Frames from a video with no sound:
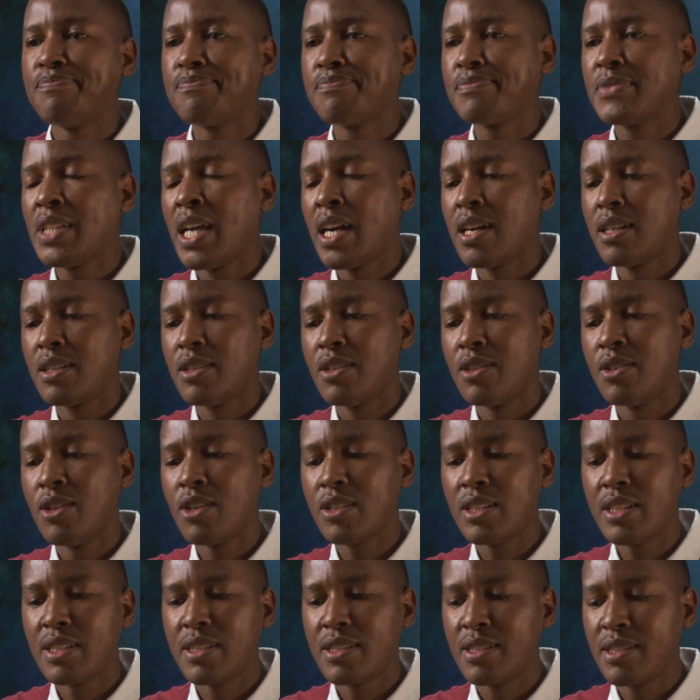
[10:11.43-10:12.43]
Yeah,
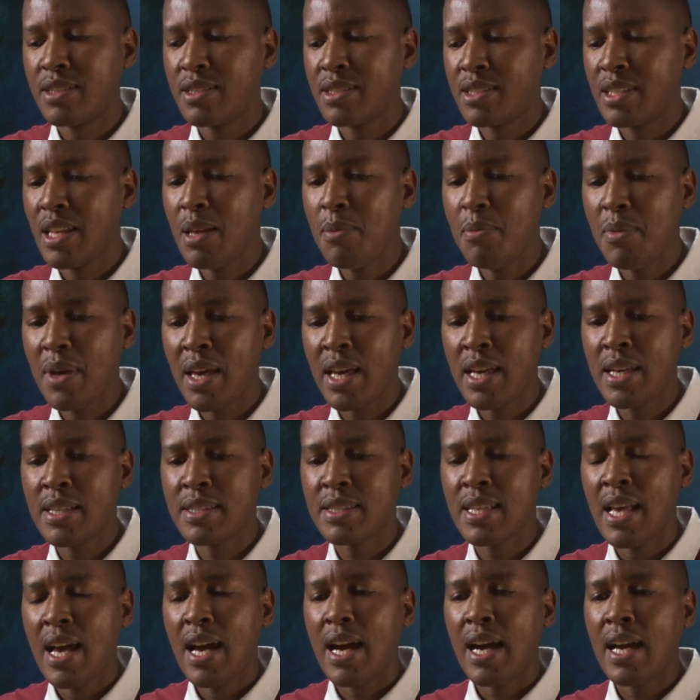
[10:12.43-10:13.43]
not same as,
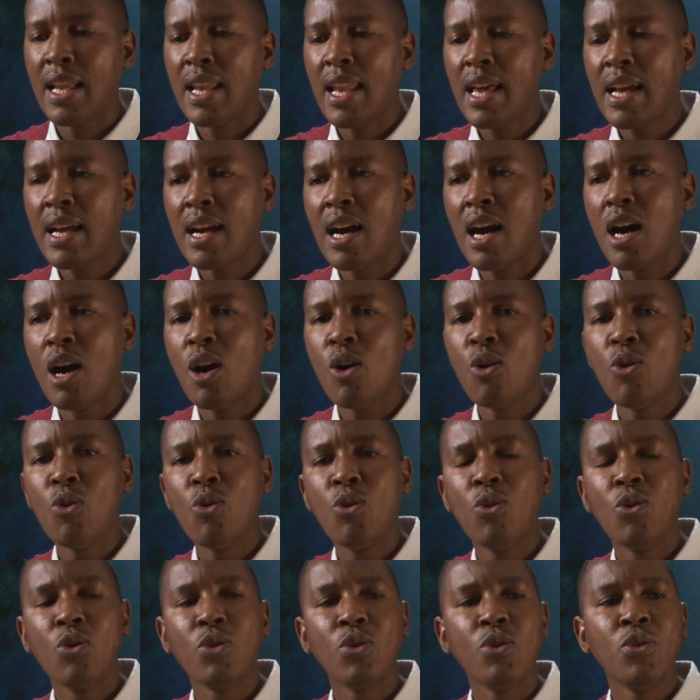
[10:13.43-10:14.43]
I like
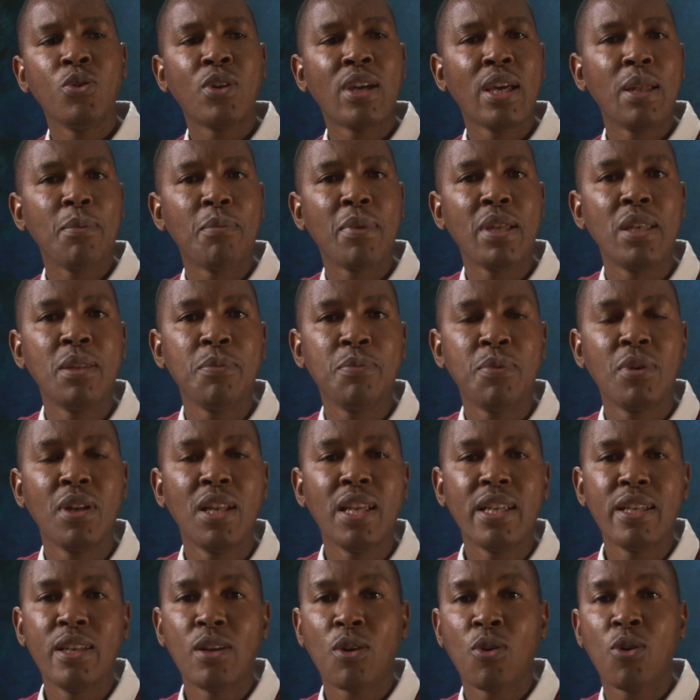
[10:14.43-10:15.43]
how you can
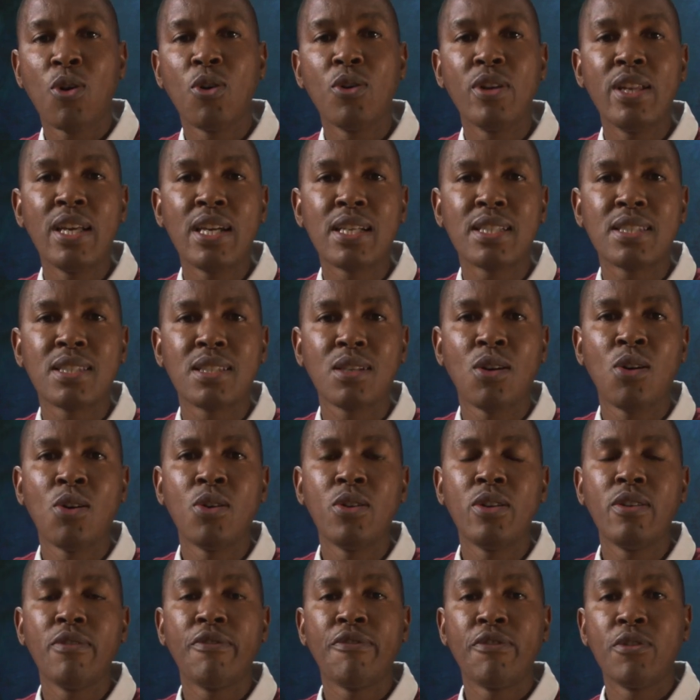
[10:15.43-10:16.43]
manipulate the codecs
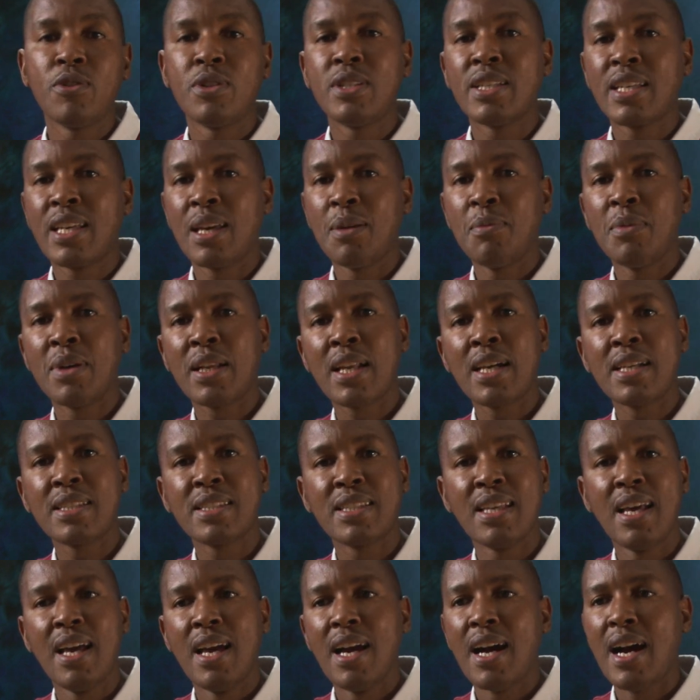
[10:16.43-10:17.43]
on Fuji cameras.
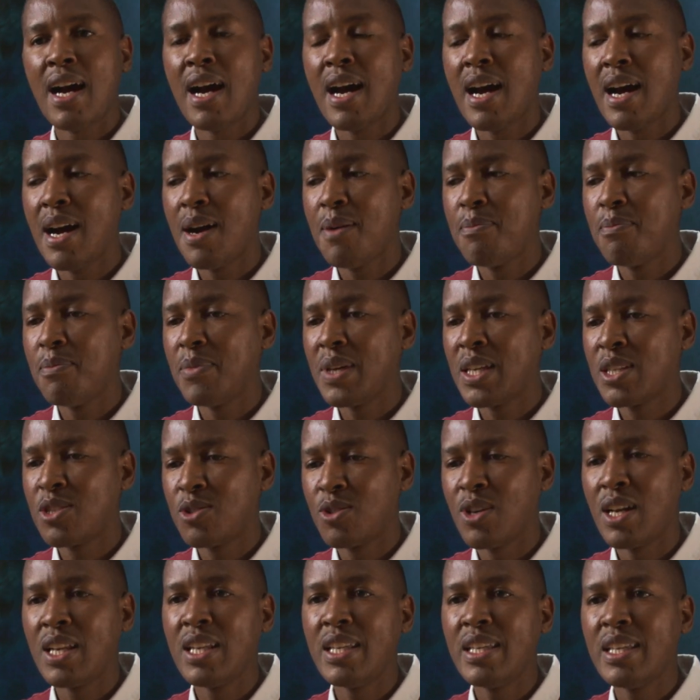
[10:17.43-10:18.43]

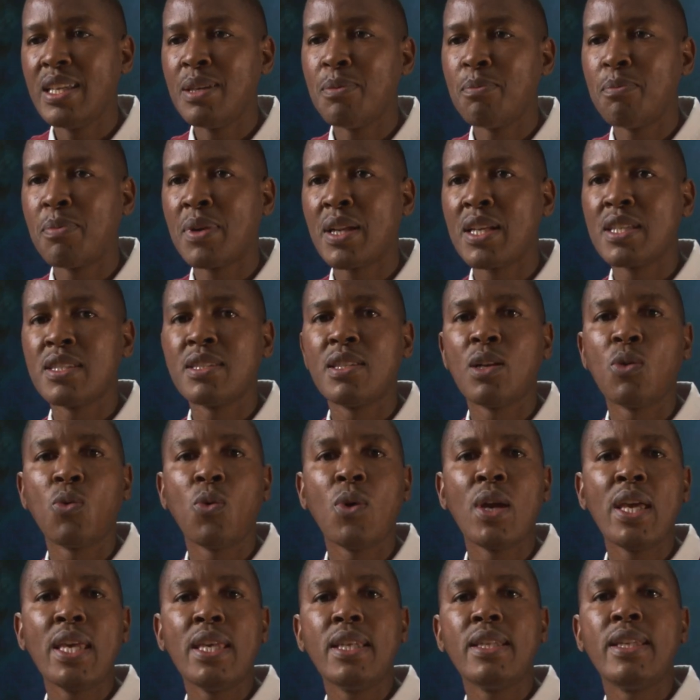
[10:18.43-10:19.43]
Actually impressed the
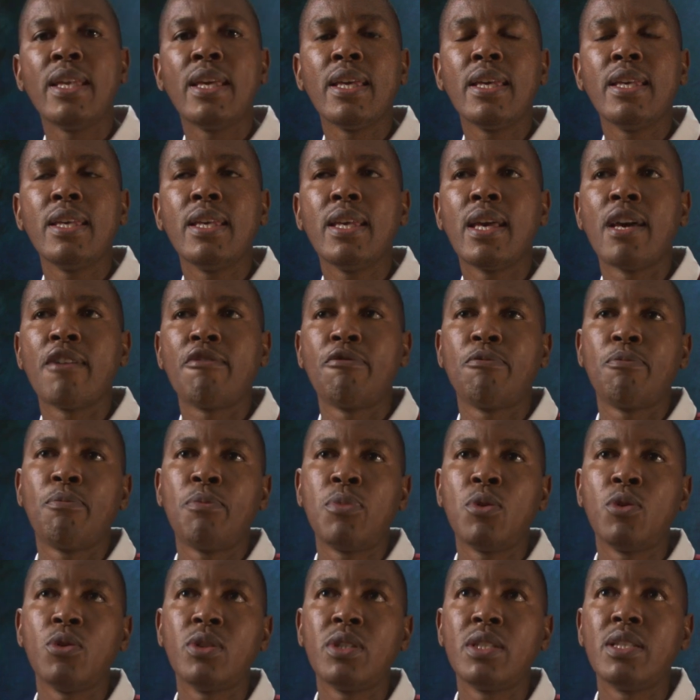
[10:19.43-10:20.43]
way they have
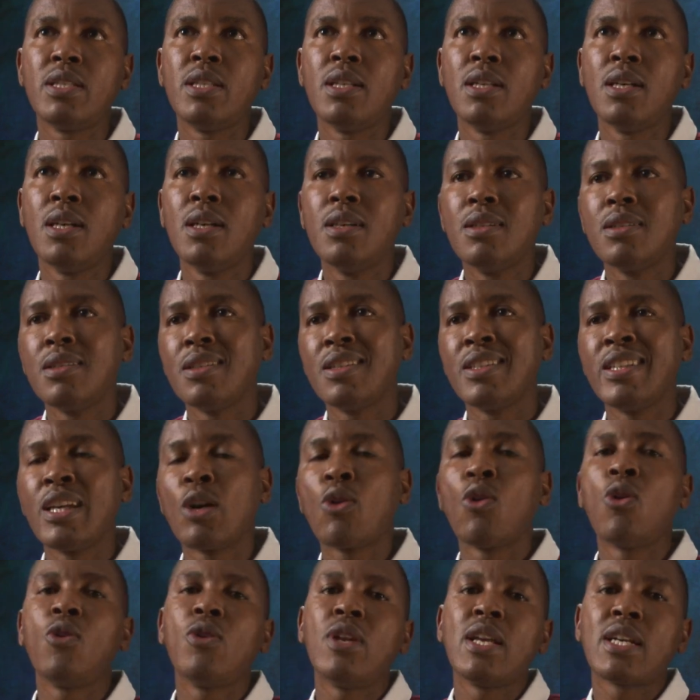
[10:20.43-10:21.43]
put the
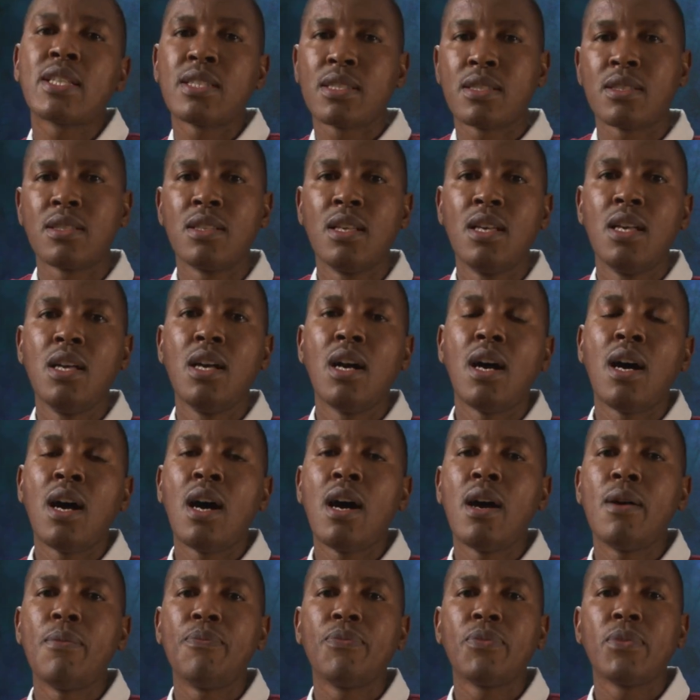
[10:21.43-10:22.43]
codecs.
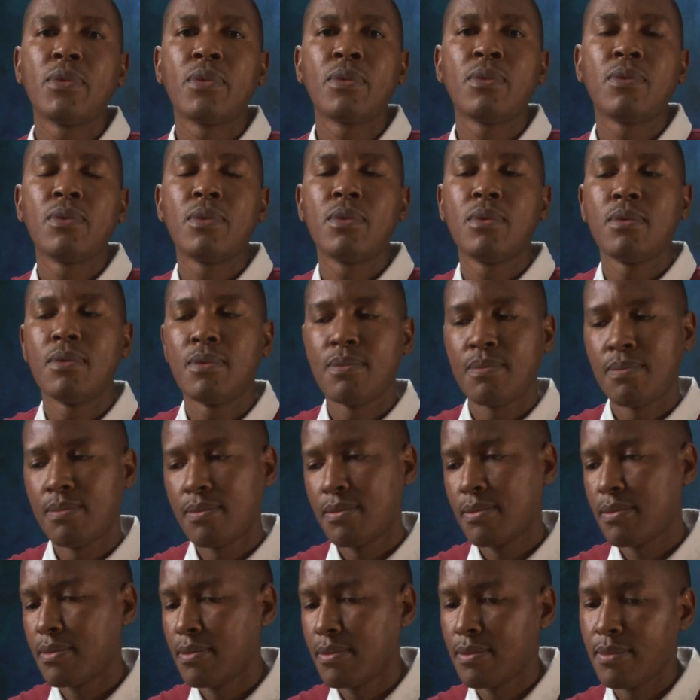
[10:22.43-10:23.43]
I'm
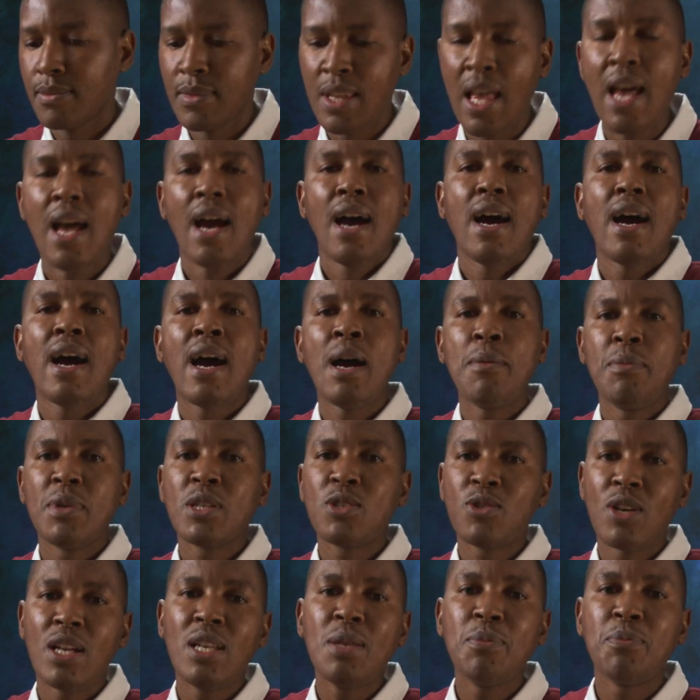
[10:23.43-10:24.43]

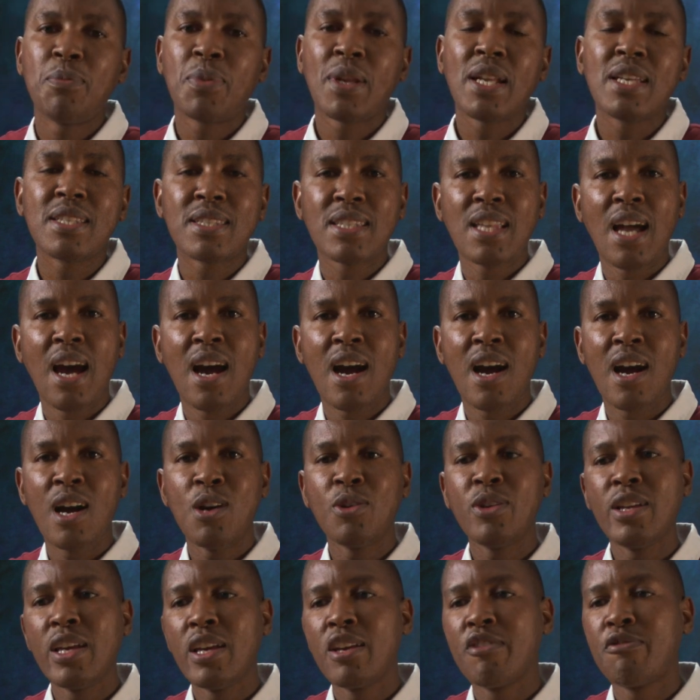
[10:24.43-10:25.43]
actually impressed how
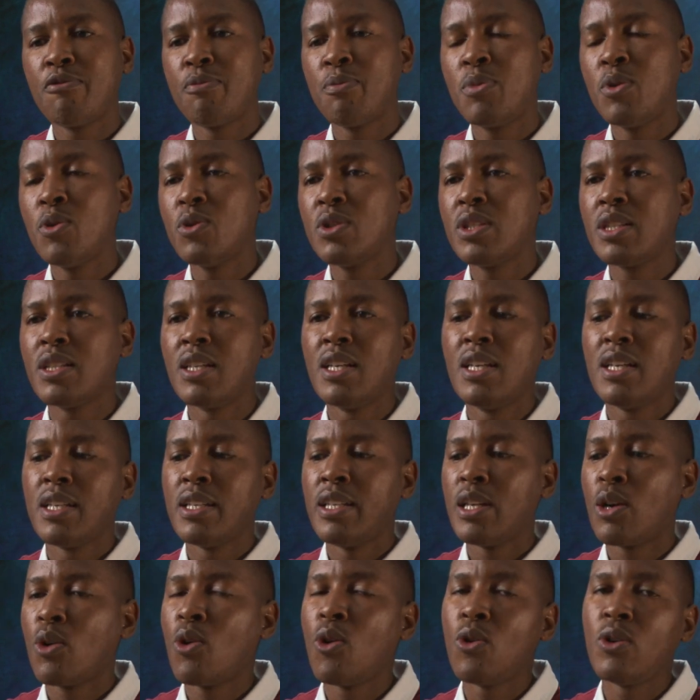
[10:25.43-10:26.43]
they have put
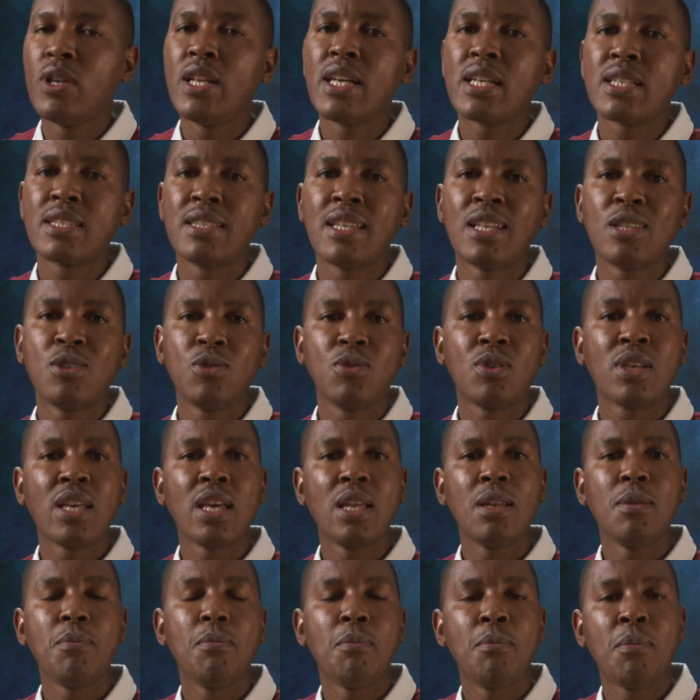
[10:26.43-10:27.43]
the codecs that you
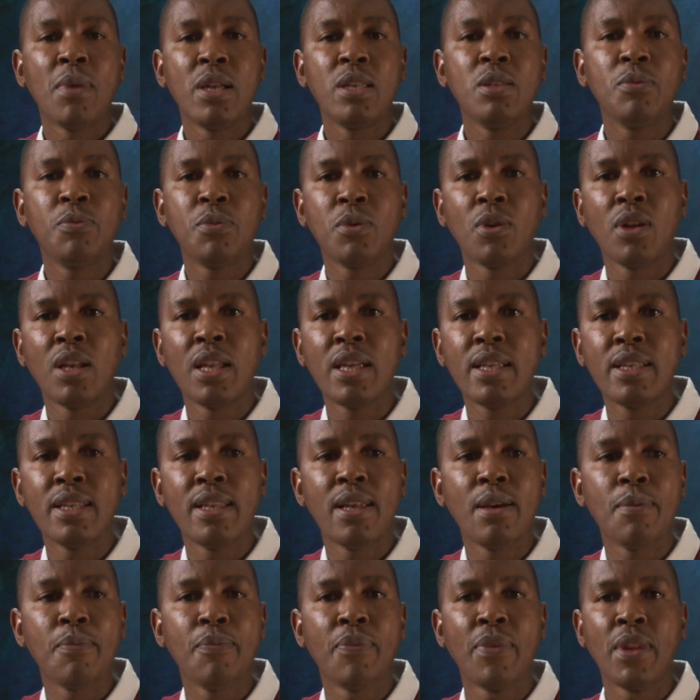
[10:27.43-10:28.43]
can manipulate
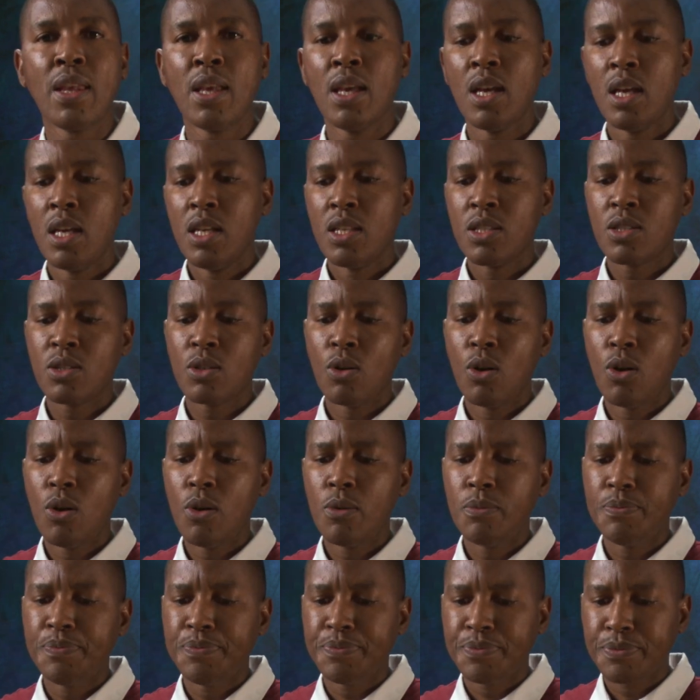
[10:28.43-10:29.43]
them.
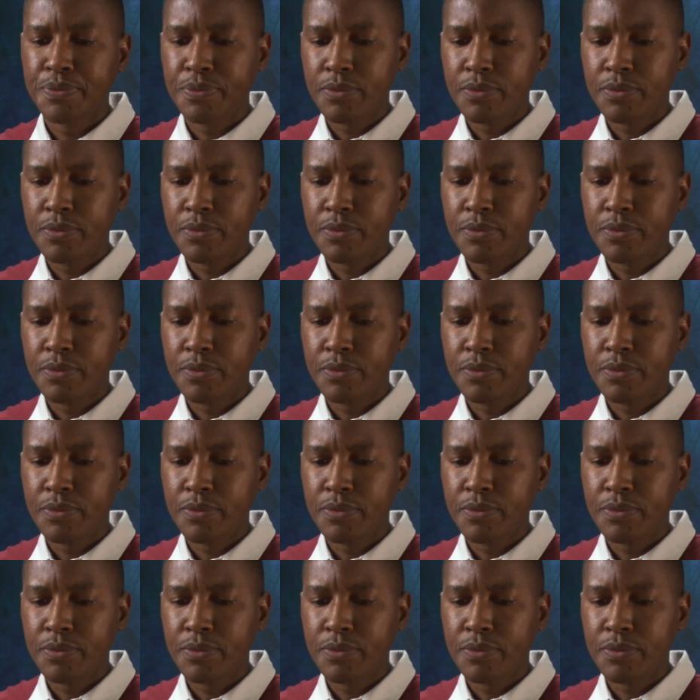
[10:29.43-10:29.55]
So